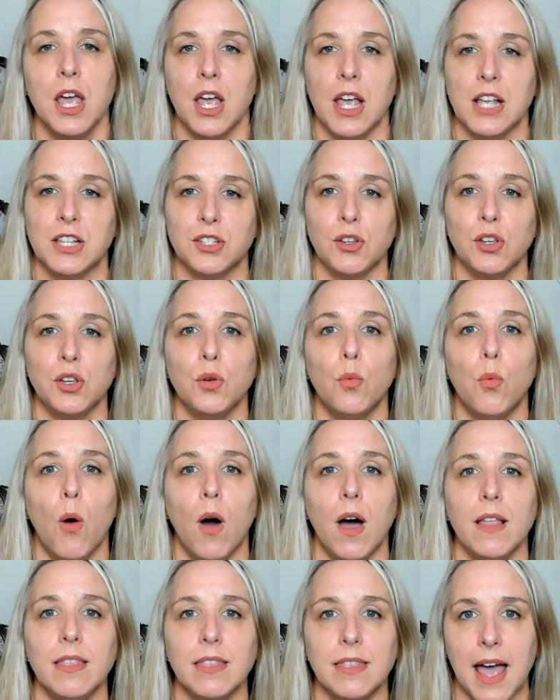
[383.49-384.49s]
And so you
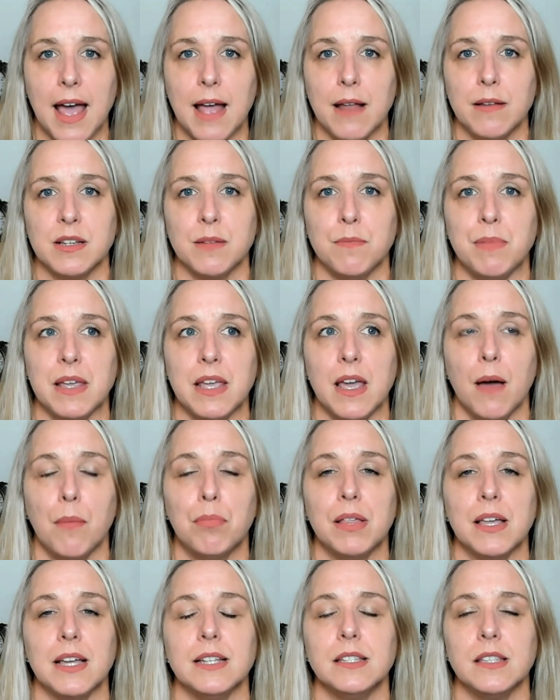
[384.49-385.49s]
want that to be a
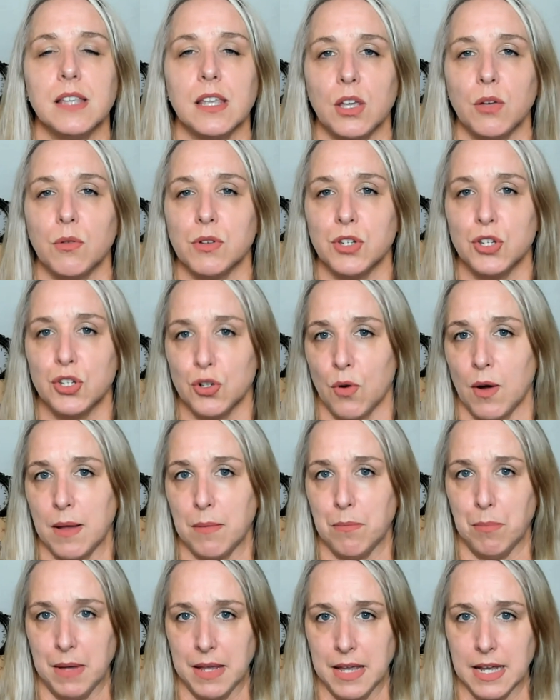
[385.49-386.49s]
place that you enjoy
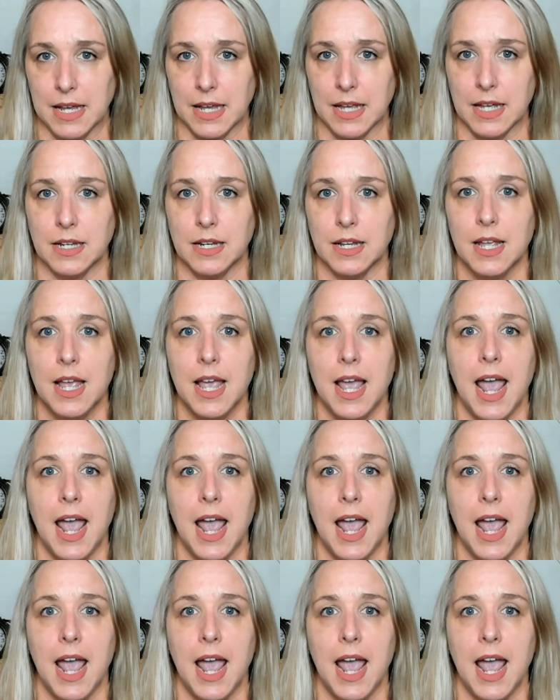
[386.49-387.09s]
being in.